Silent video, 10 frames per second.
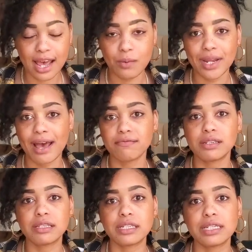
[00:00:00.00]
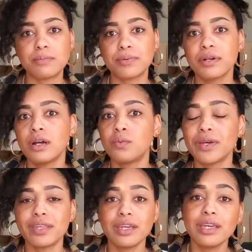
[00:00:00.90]
I would have to sleep
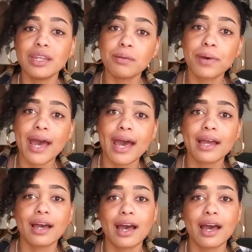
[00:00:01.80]
with a heating pack.